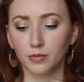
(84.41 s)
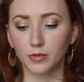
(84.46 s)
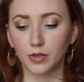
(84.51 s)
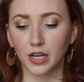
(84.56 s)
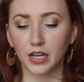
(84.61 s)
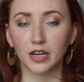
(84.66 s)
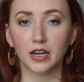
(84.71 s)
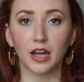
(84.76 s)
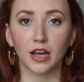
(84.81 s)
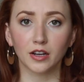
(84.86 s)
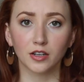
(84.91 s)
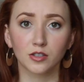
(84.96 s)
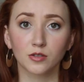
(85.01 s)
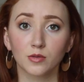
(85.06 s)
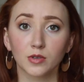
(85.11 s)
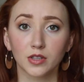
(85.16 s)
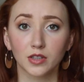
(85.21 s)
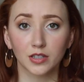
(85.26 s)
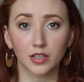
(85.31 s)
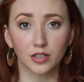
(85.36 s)
connect
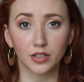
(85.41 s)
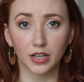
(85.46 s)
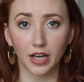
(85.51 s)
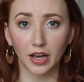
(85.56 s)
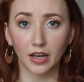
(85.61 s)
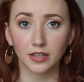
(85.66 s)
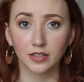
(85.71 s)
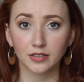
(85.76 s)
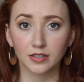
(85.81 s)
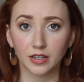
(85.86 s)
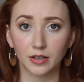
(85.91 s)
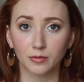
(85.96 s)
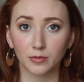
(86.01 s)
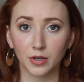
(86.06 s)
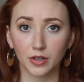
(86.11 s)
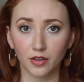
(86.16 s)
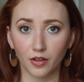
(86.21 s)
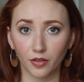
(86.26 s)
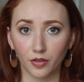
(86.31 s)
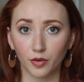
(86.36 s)
with their guests and
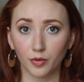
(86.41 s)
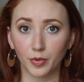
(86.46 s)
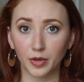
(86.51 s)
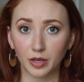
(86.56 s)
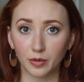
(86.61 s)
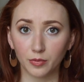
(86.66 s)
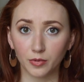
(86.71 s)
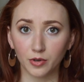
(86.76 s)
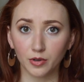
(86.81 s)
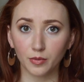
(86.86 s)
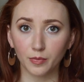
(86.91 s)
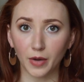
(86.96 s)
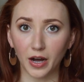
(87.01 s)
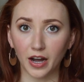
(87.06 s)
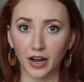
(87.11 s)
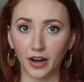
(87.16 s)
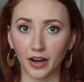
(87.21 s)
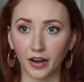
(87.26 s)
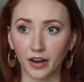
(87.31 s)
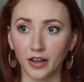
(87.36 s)
with other people
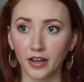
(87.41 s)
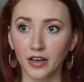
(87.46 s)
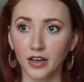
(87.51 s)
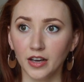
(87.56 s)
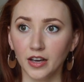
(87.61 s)
by